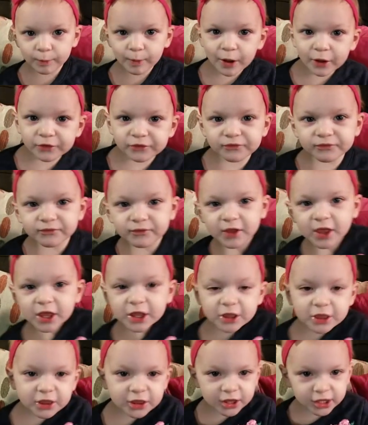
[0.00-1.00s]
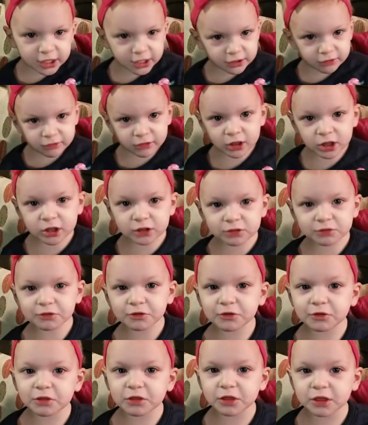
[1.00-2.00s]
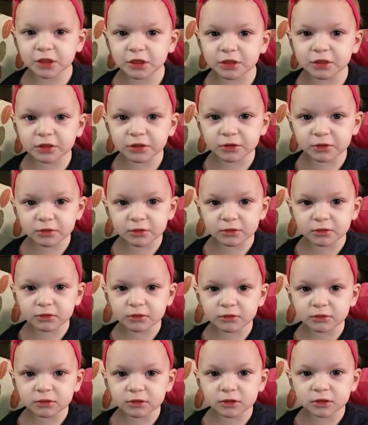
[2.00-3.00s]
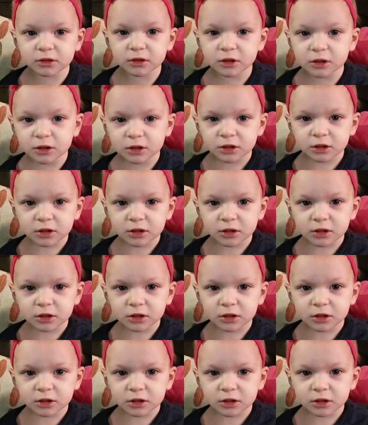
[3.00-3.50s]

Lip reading: Bye, fish. See you later. See you soon.